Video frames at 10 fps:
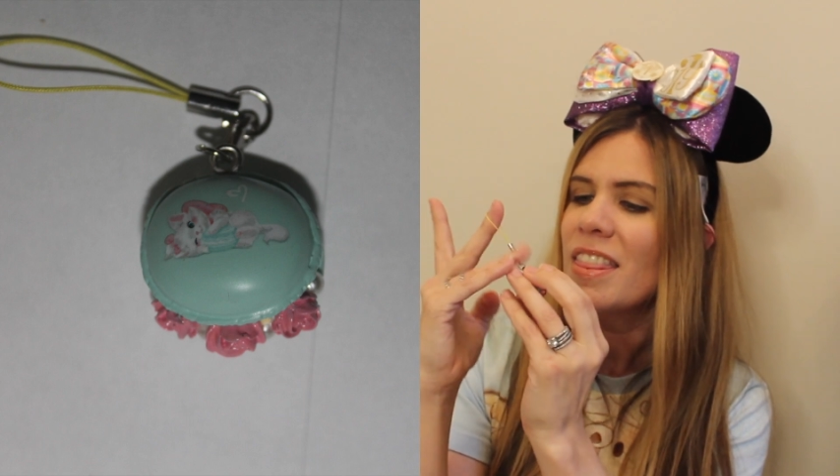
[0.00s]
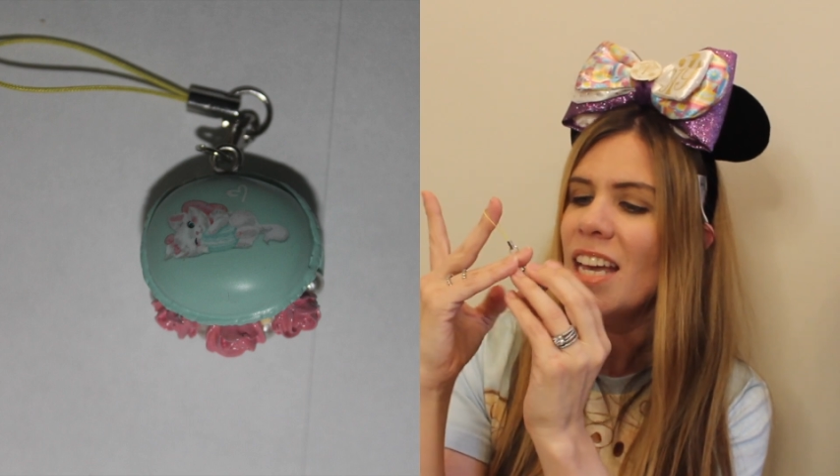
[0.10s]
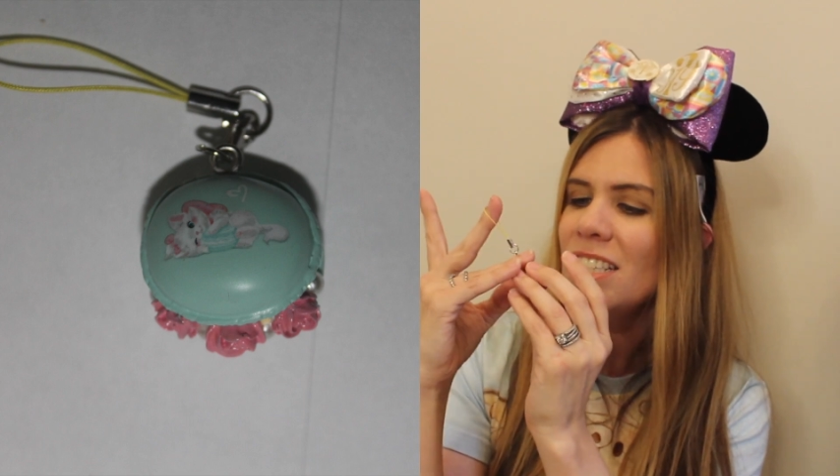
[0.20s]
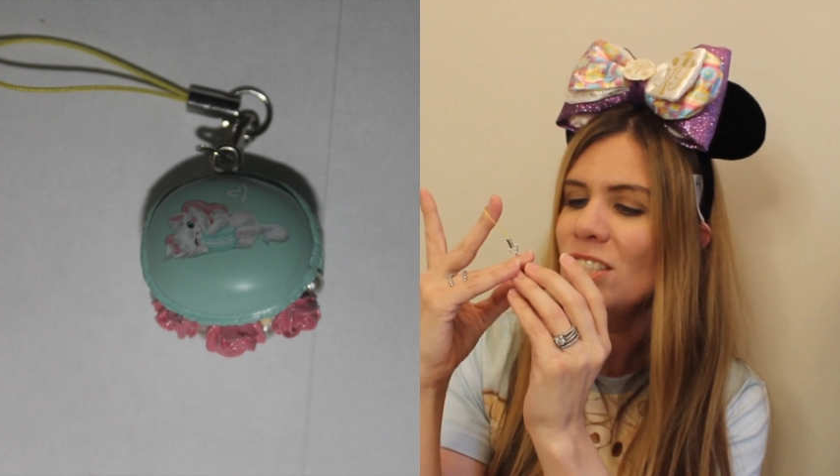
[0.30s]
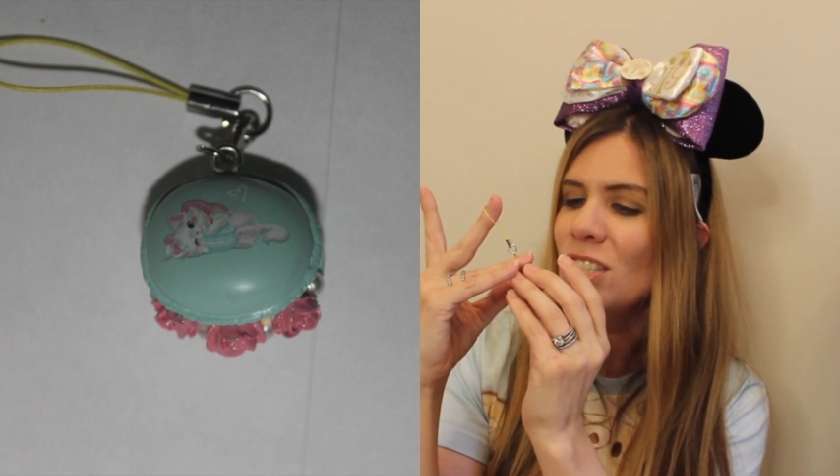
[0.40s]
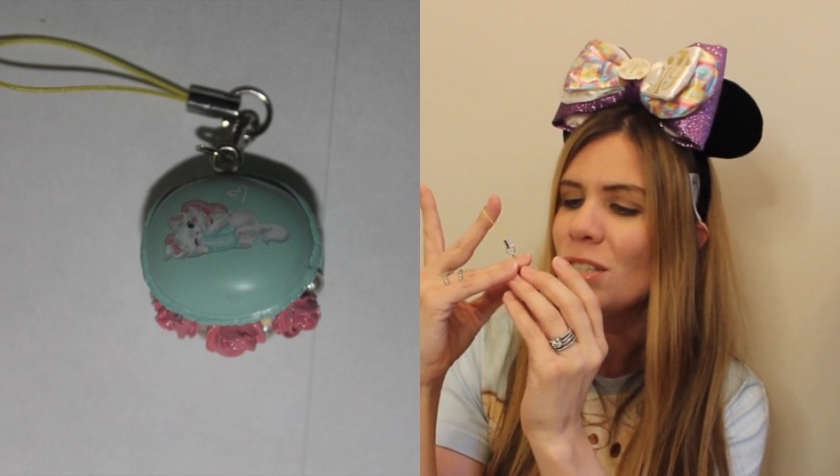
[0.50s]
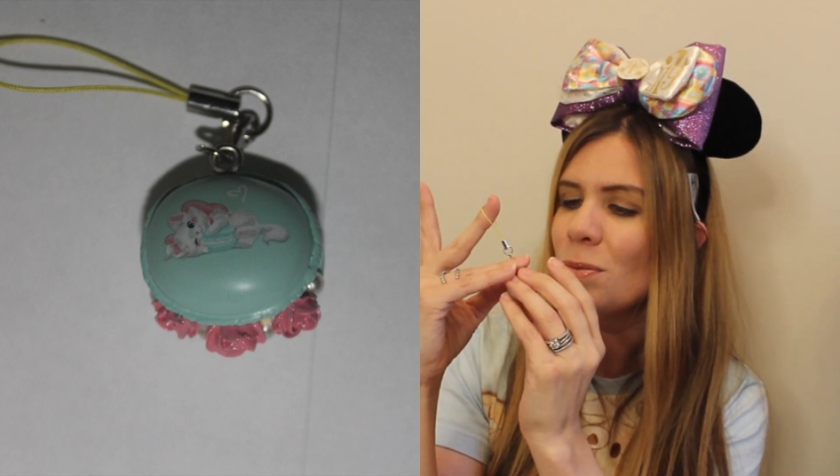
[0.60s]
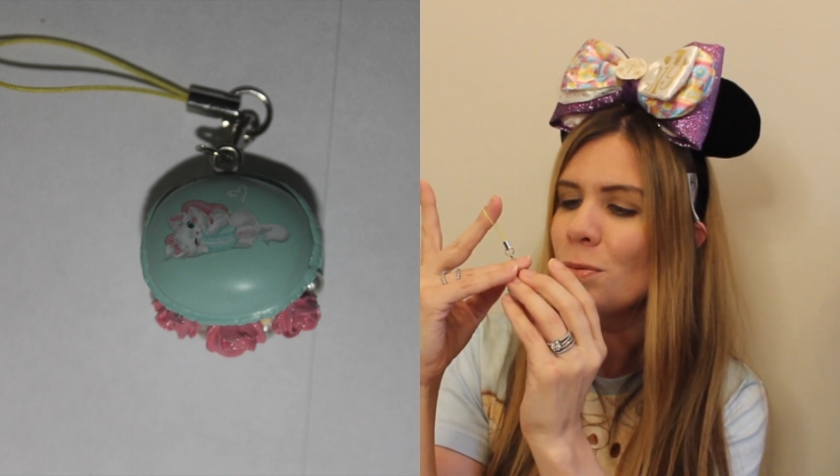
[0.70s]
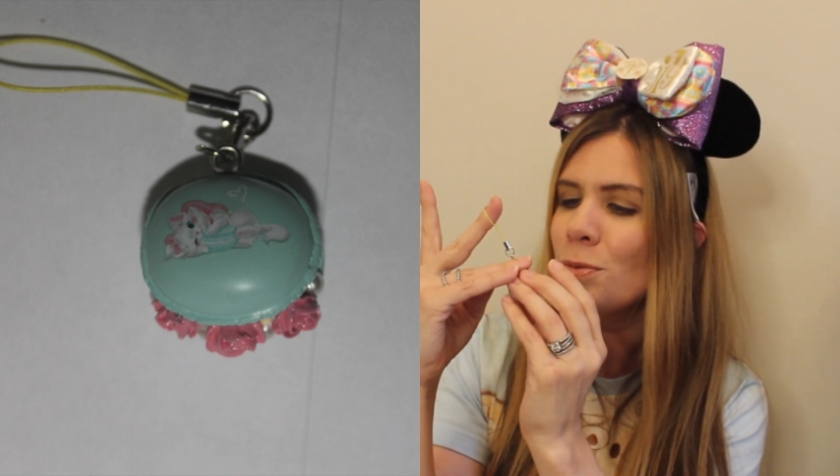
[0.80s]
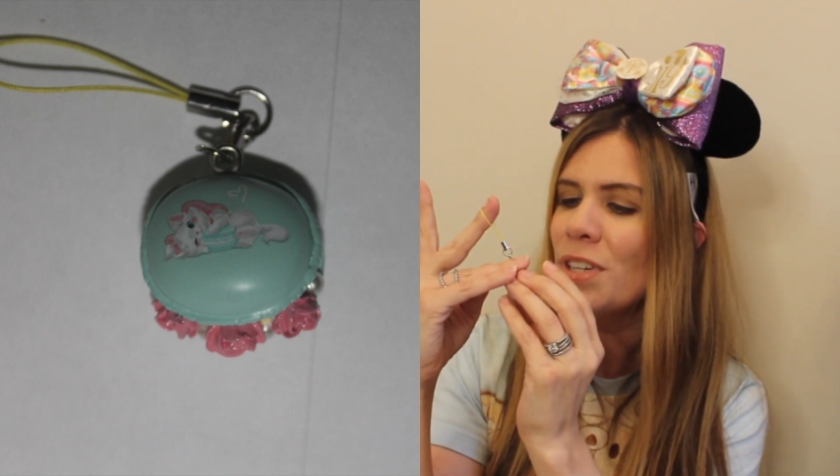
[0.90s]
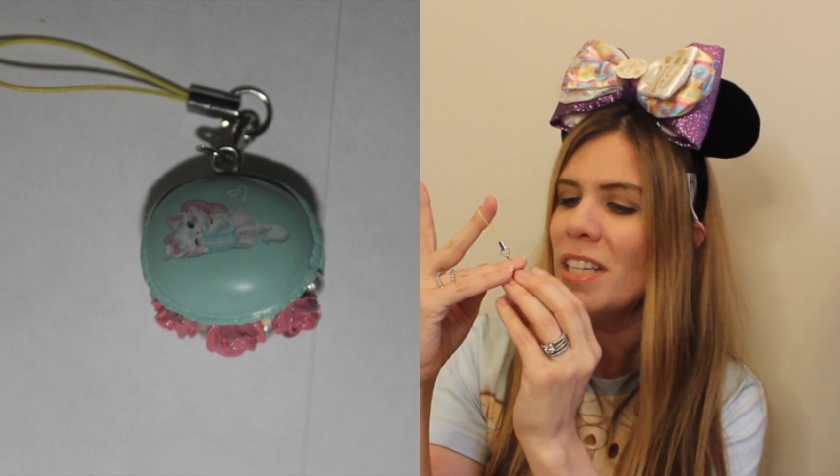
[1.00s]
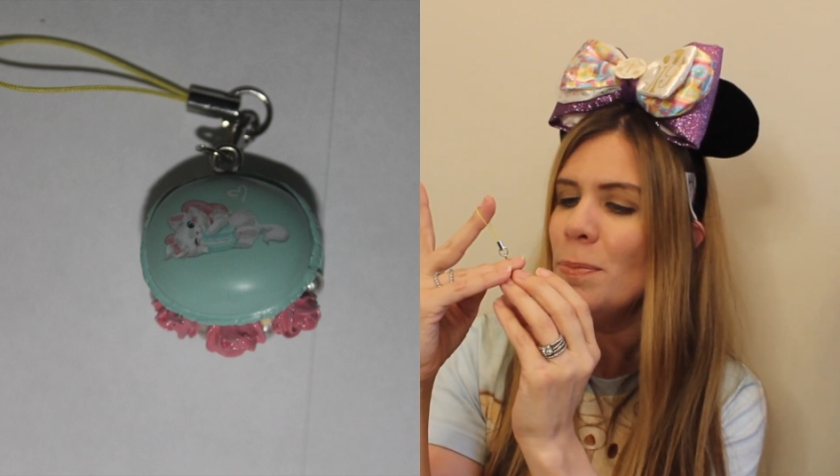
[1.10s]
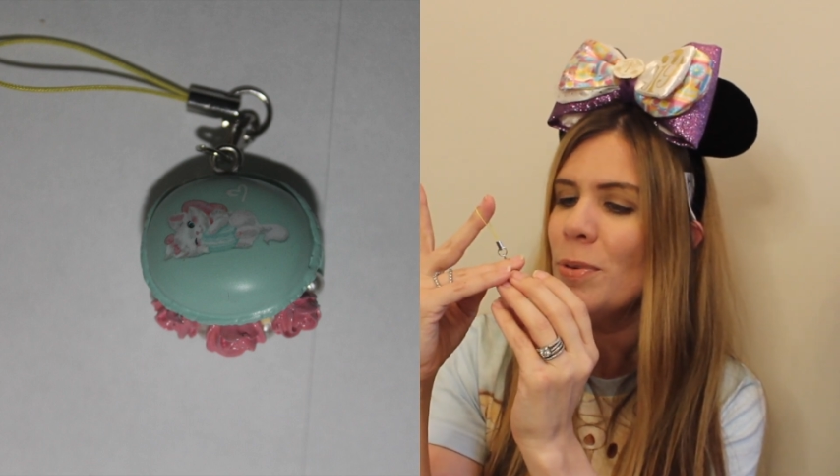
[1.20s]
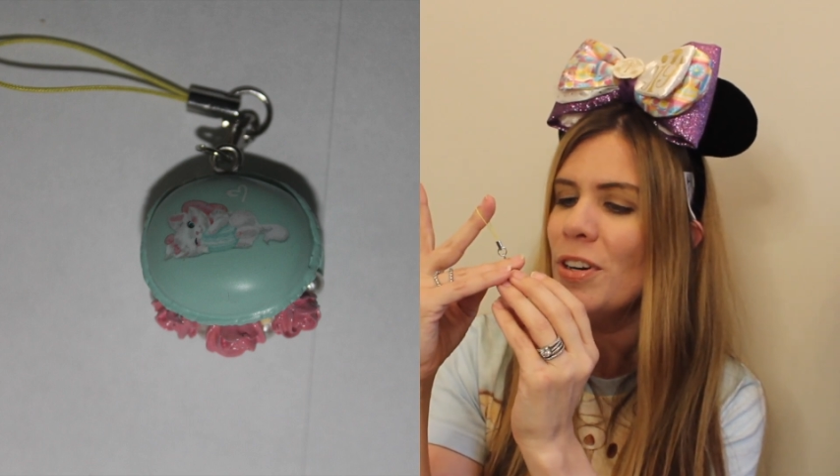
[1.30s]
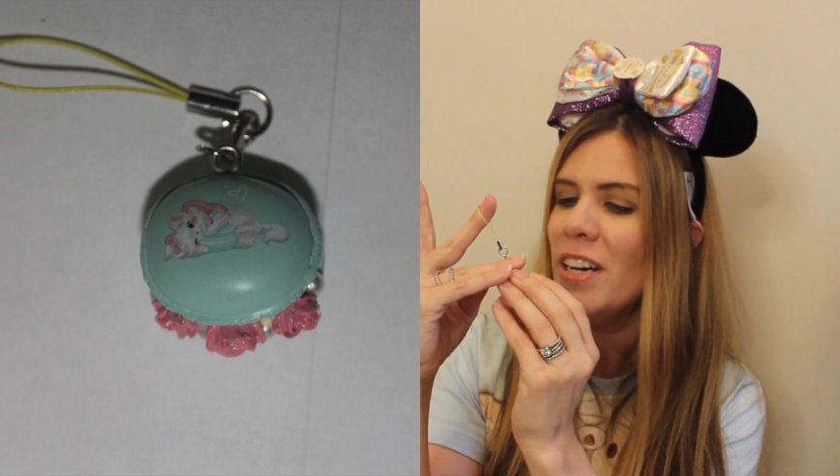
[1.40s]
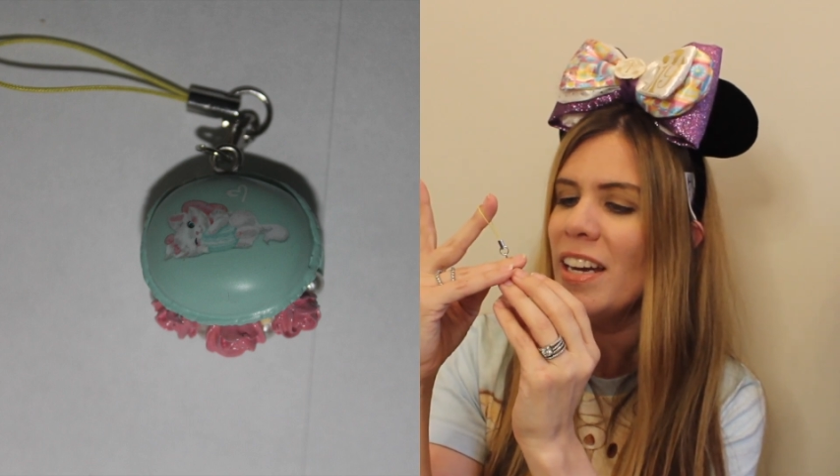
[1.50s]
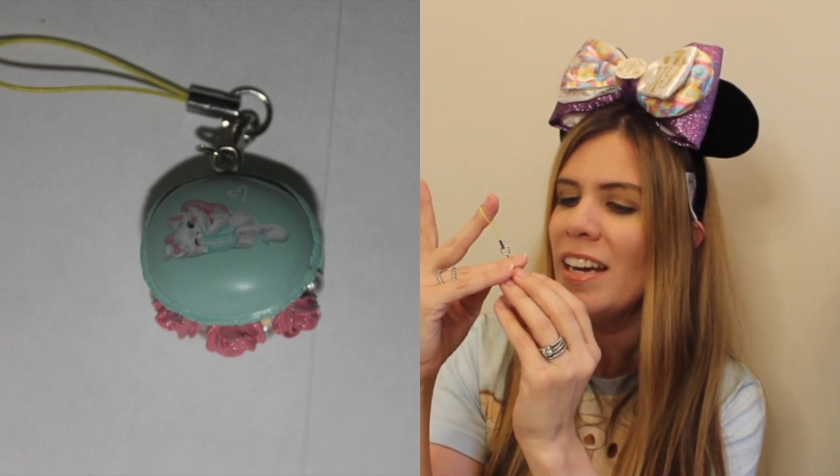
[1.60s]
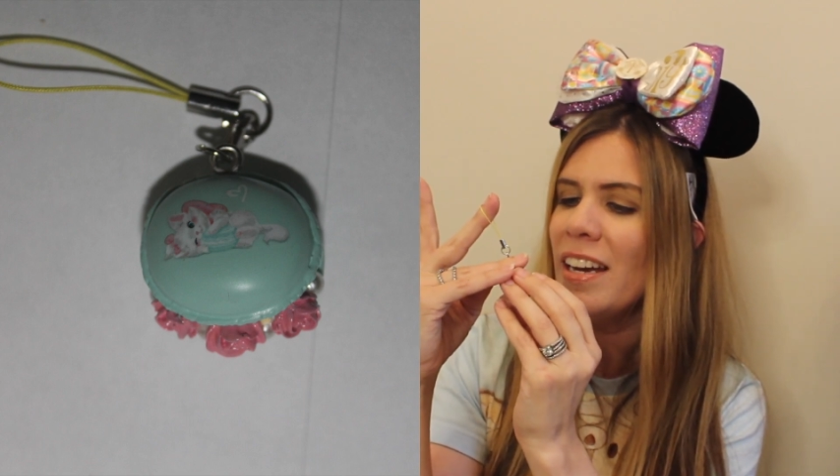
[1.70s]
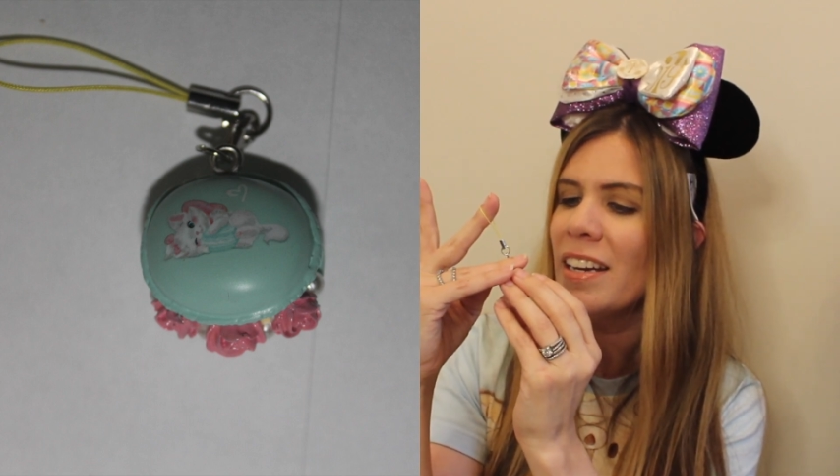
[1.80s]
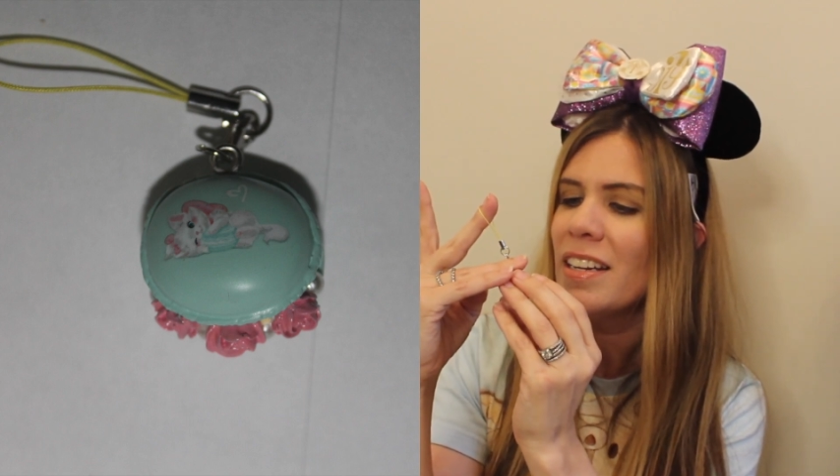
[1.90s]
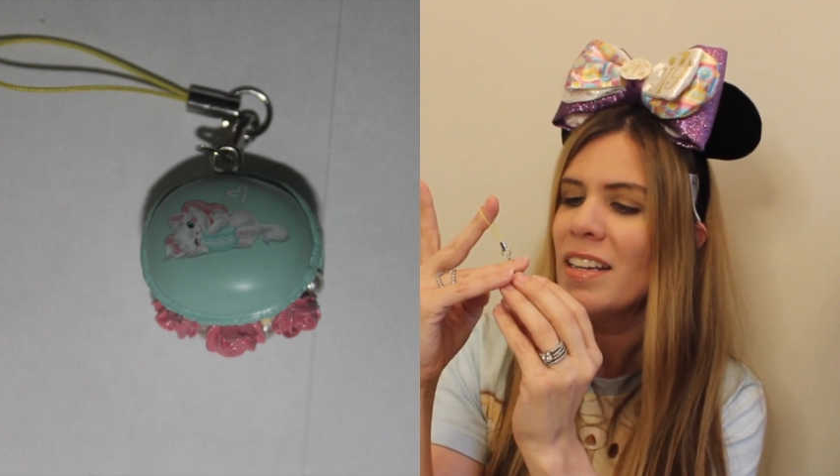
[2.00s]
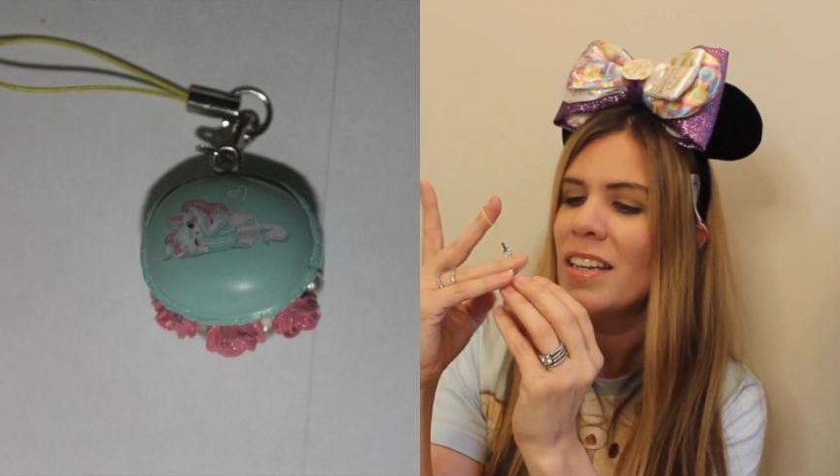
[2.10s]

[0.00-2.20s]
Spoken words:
That's just really pretty.